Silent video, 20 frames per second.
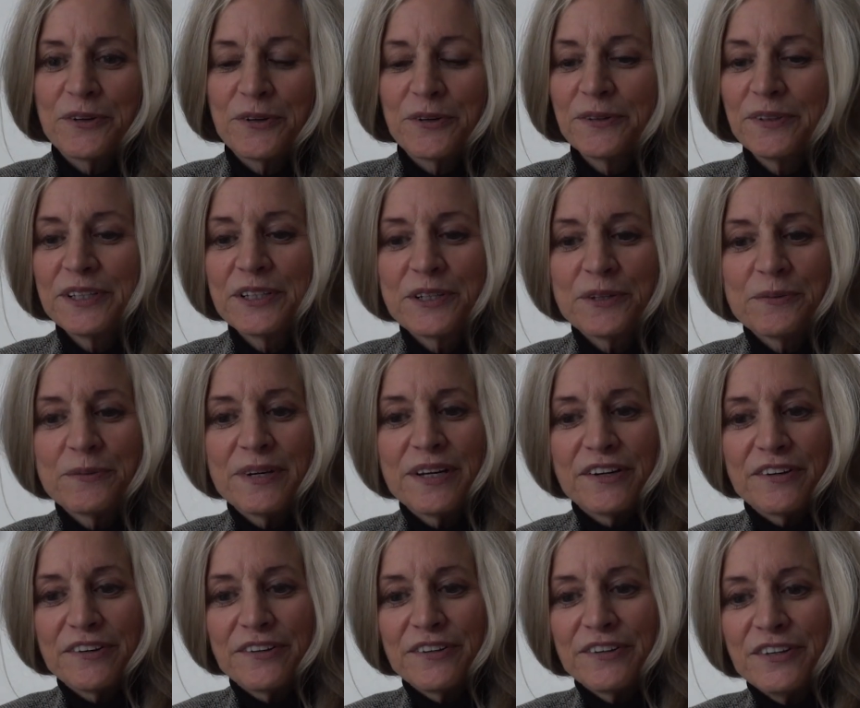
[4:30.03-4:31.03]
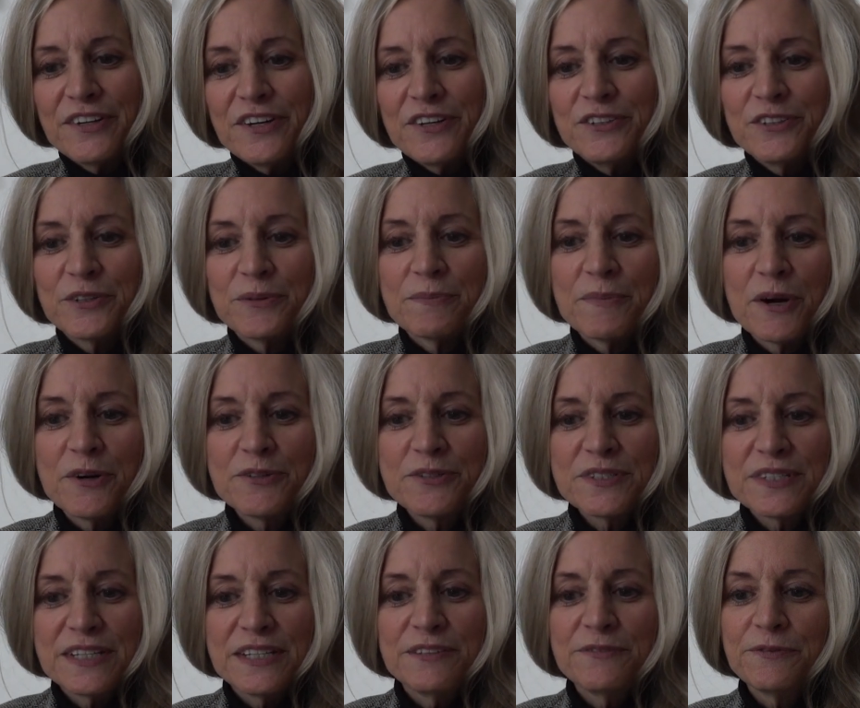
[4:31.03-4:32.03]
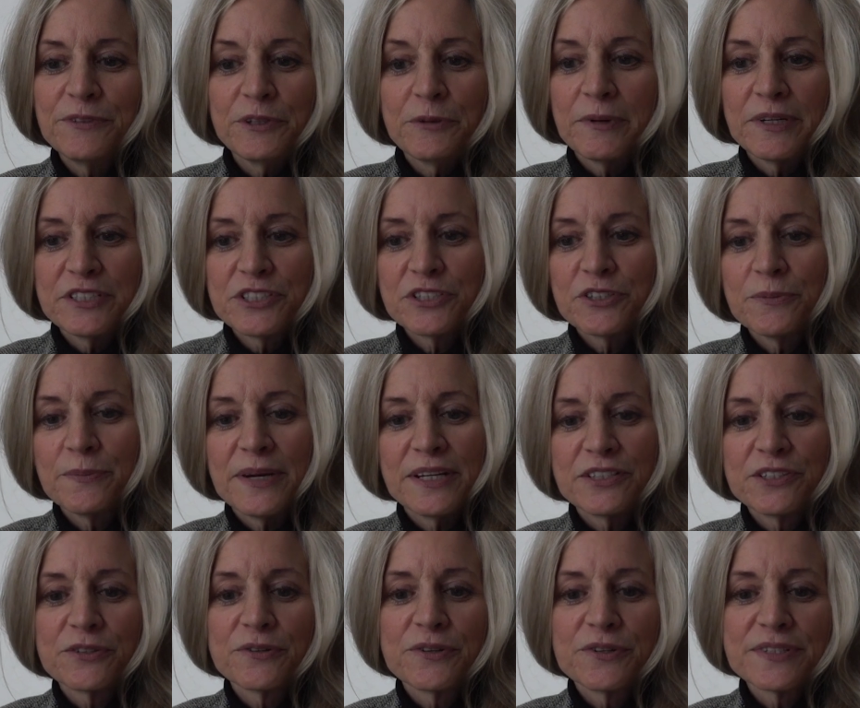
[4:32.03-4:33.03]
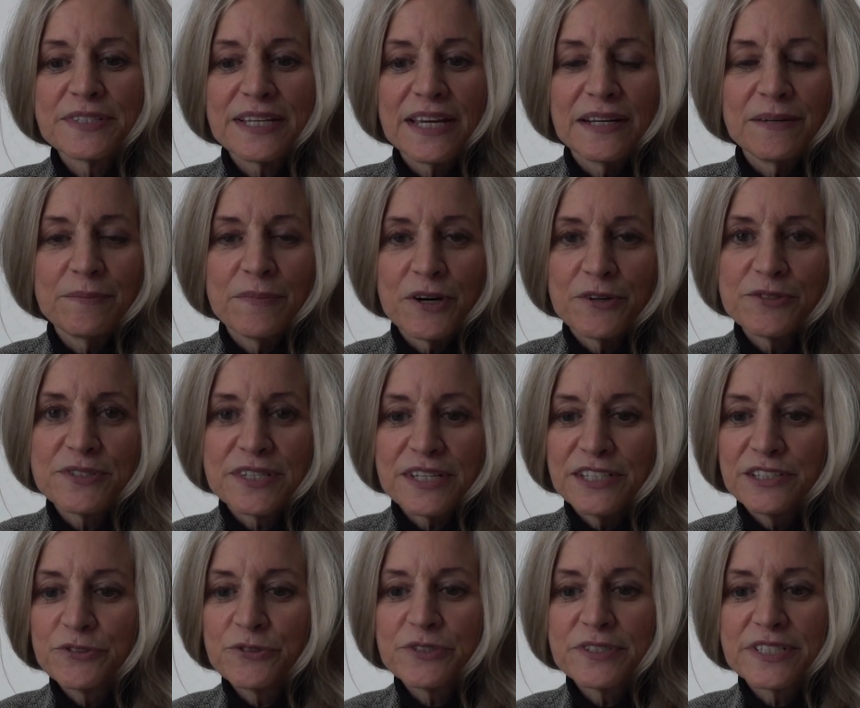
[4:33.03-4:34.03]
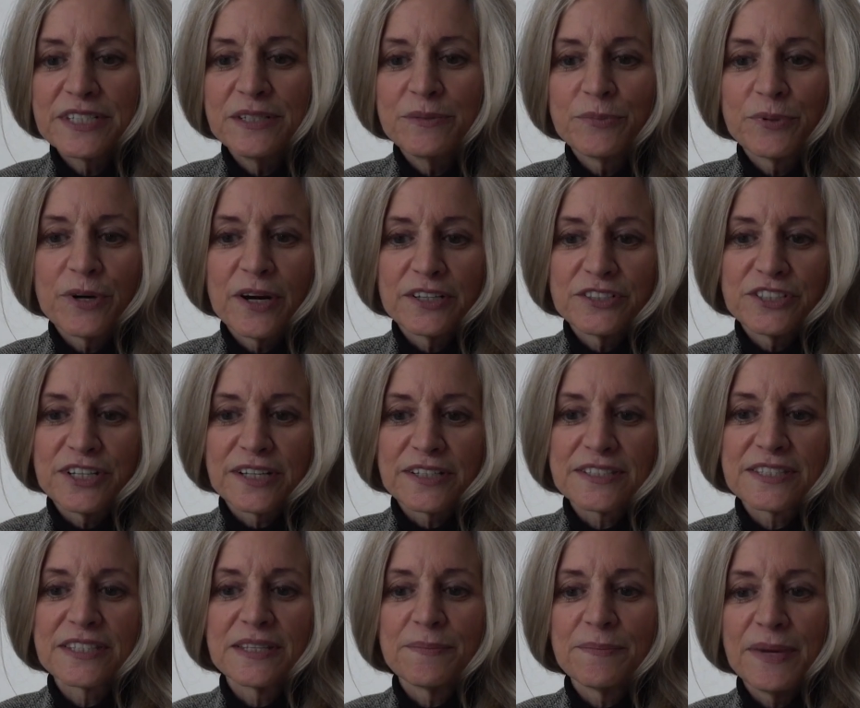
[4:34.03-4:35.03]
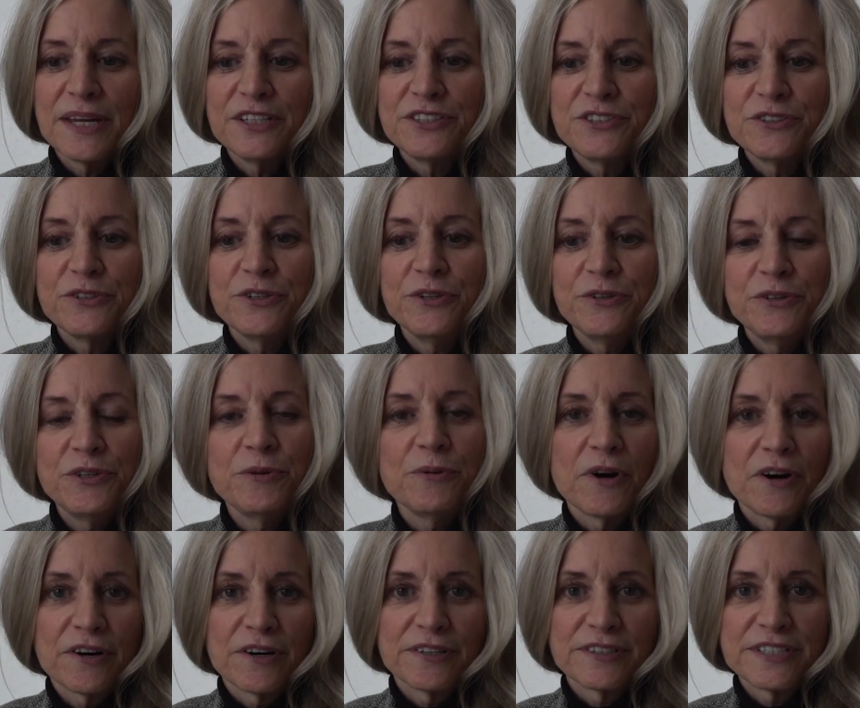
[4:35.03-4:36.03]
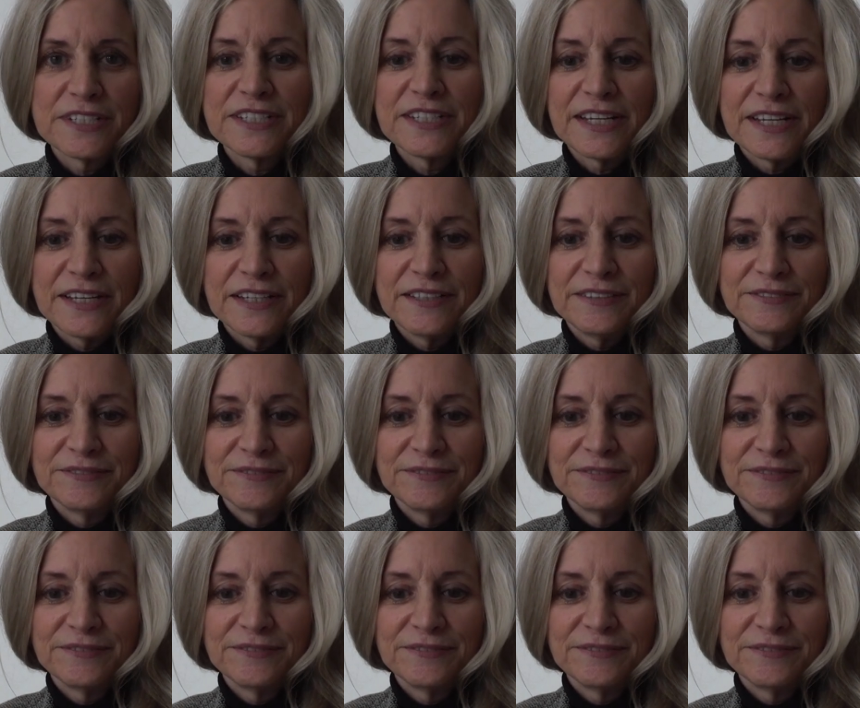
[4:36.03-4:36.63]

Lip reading: early career, your most influential mentors, and most interesting projects that made you who you are today.